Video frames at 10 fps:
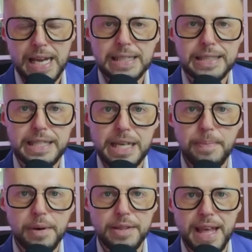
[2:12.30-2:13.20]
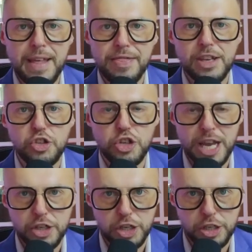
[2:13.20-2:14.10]
deeper than the
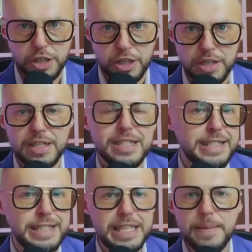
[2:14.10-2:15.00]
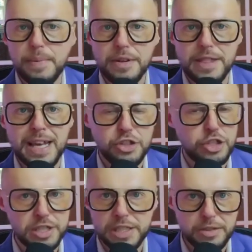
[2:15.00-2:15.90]
gender, deeper than
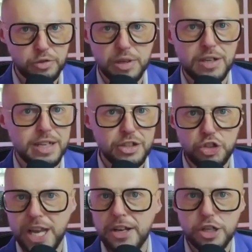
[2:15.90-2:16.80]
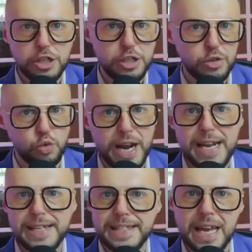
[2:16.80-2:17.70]
just uh, gender,
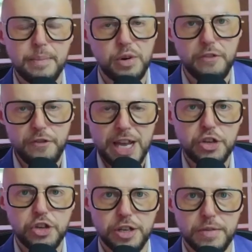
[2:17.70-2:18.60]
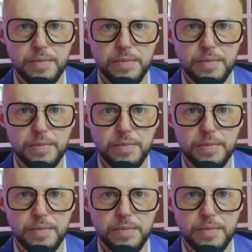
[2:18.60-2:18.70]
race, and profession,